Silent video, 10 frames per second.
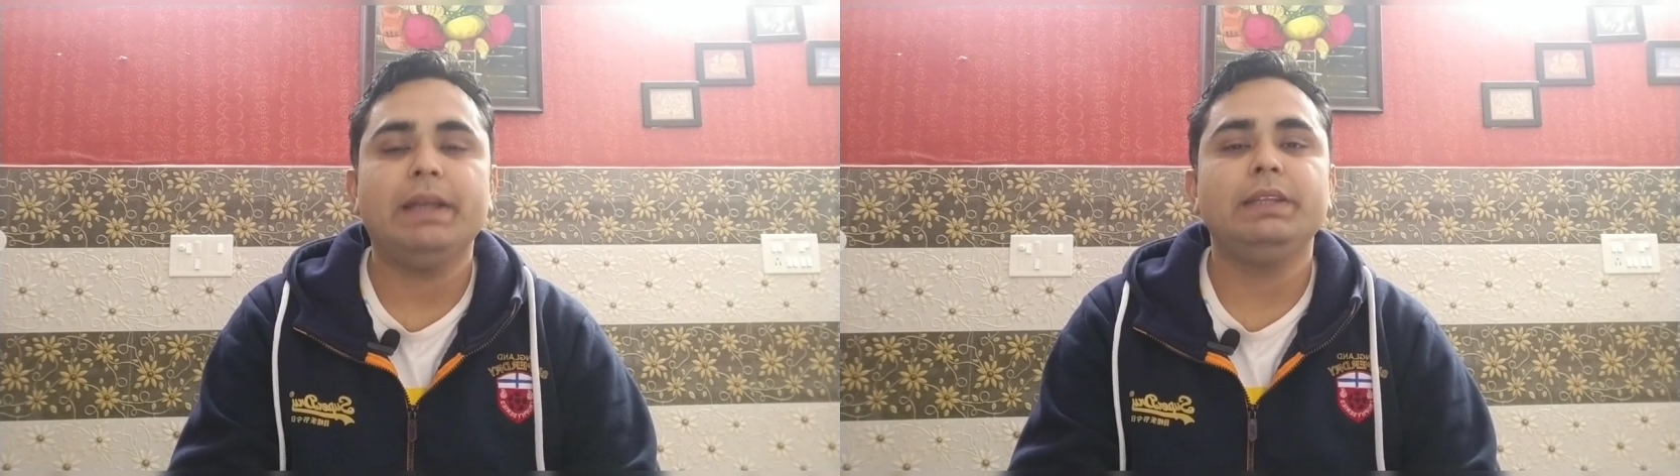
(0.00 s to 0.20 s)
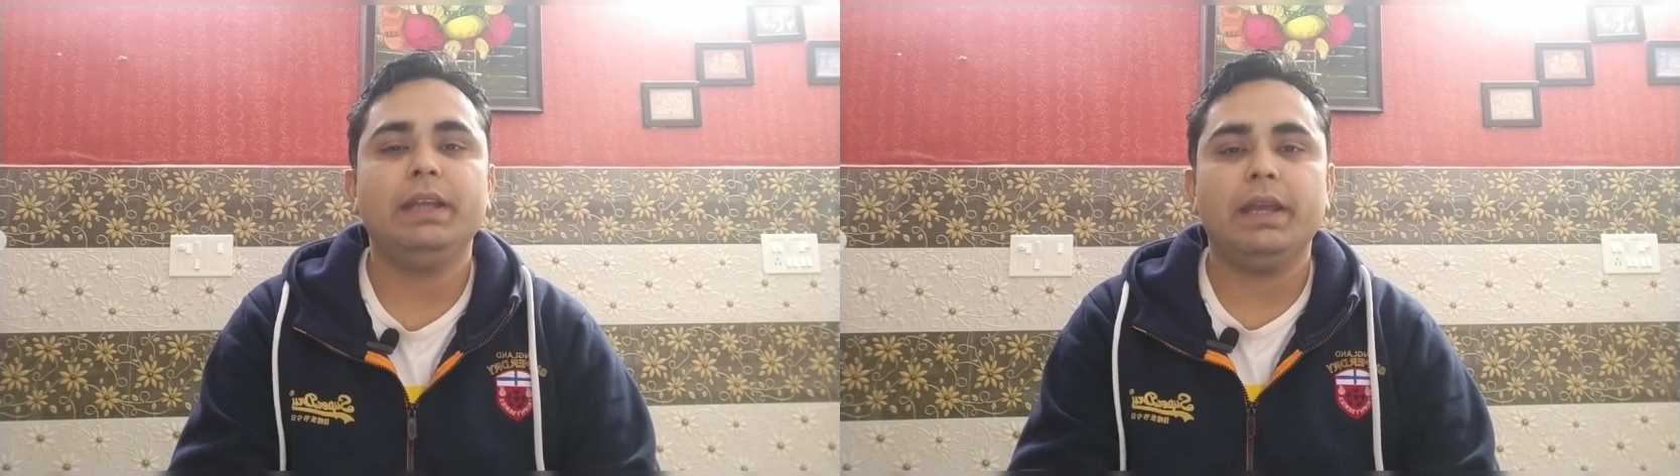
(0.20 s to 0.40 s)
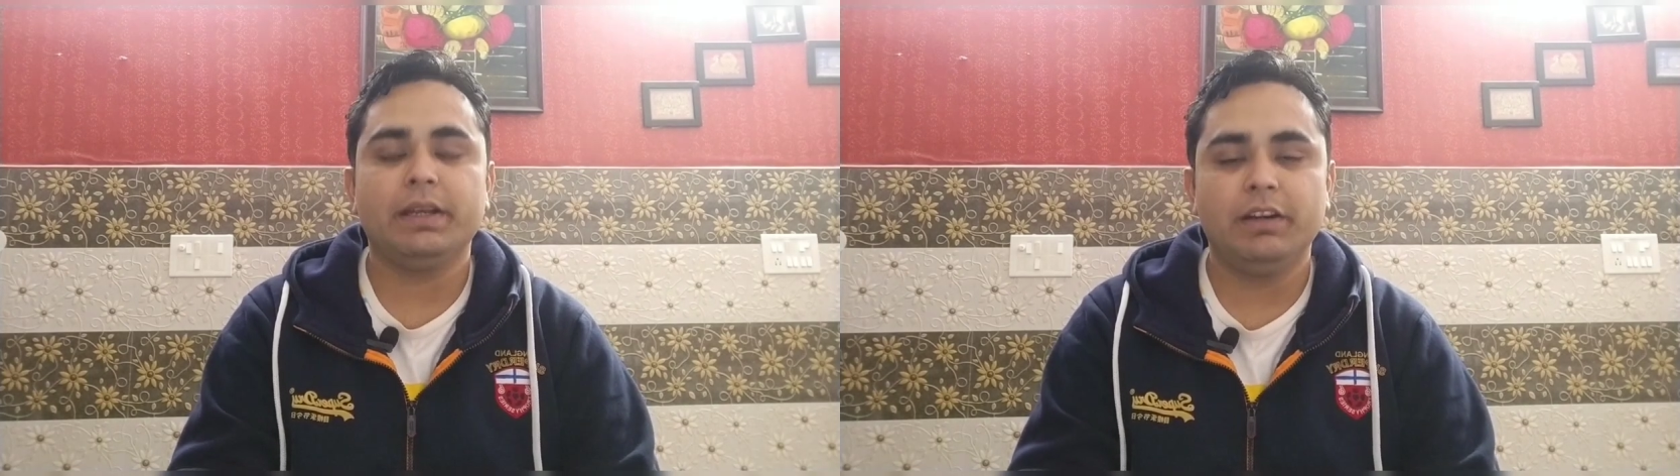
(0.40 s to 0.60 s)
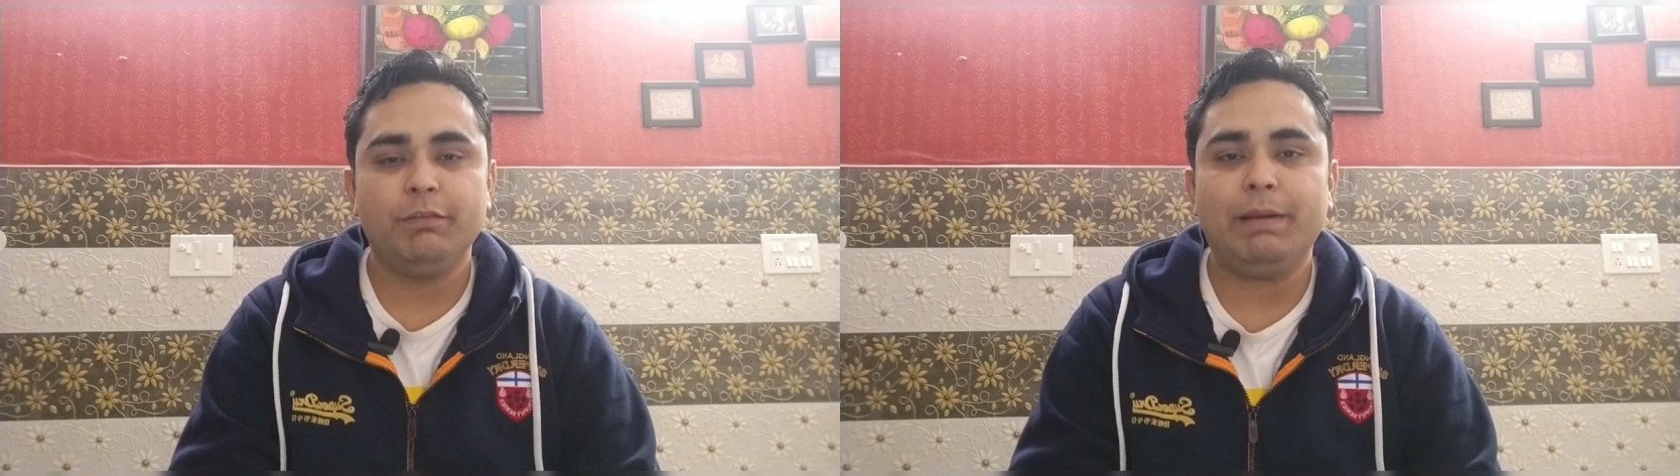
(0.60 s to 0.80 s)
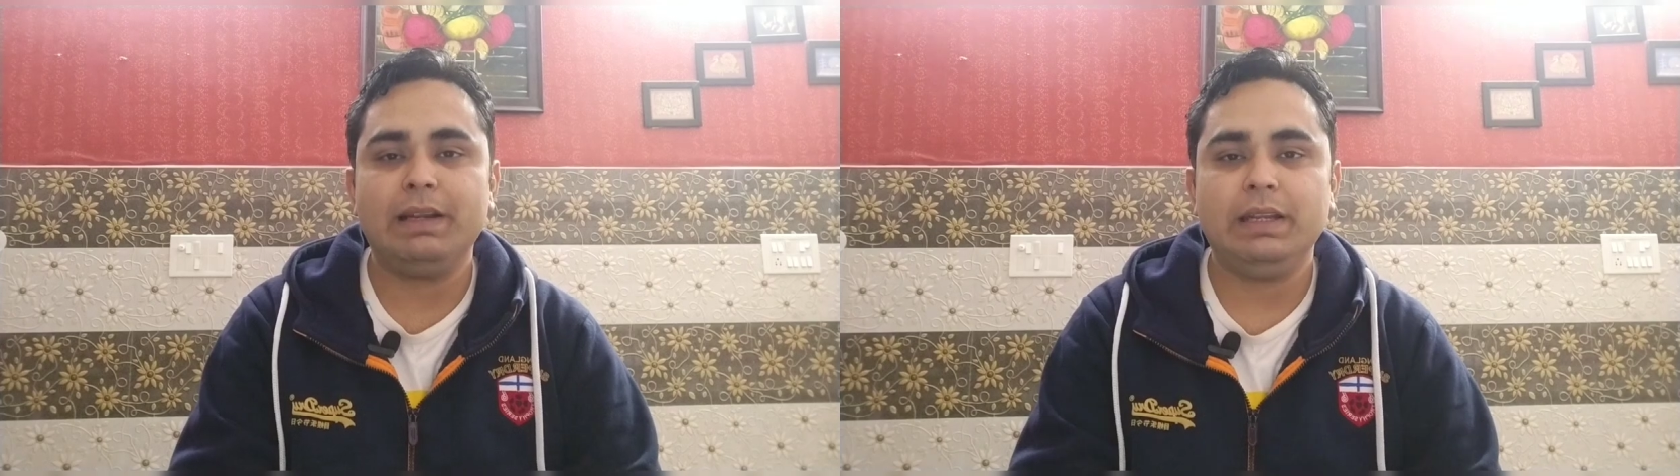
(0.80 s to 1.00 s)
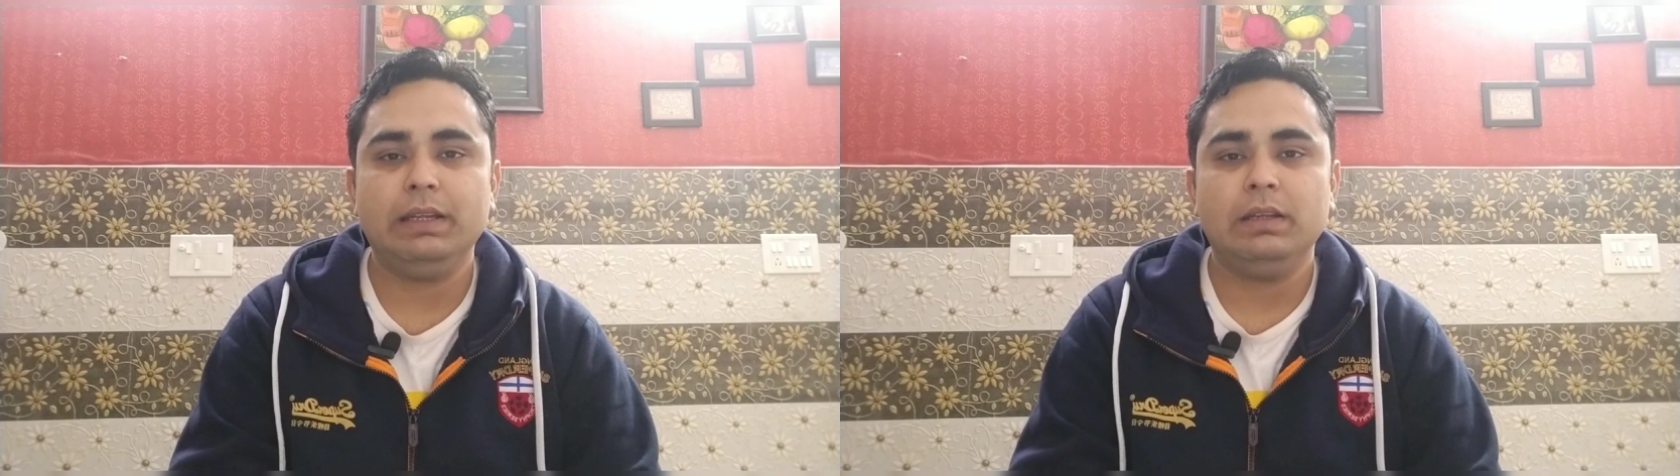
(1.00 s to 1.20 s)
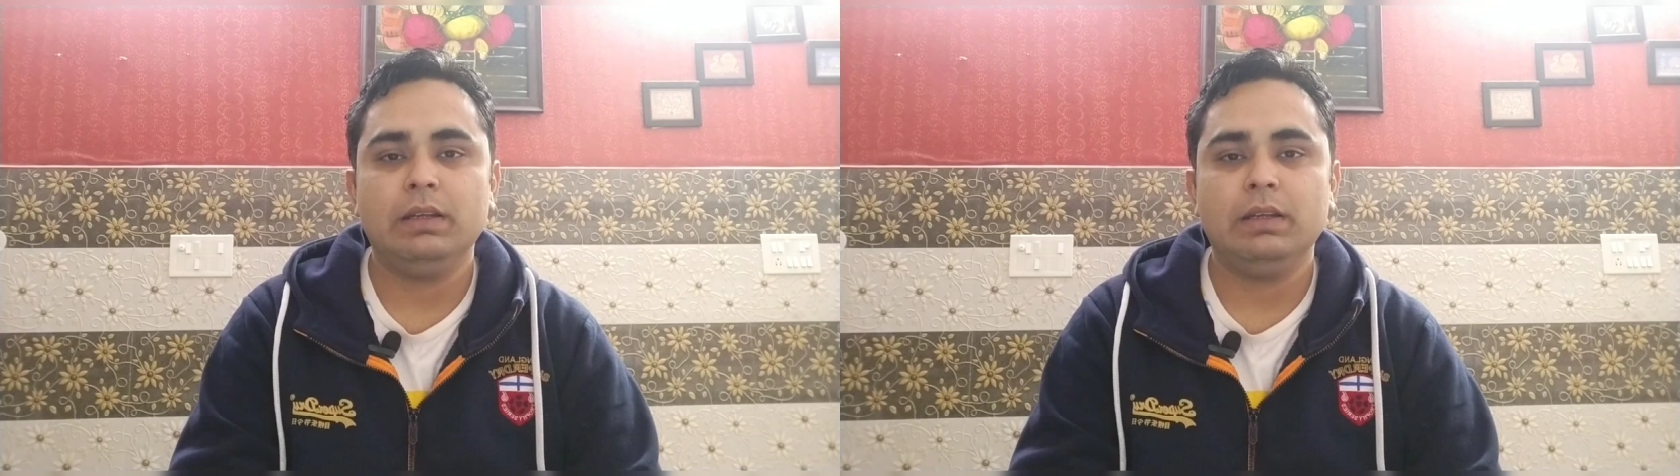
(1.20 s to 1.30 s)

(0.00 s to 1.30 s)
the aggrieved party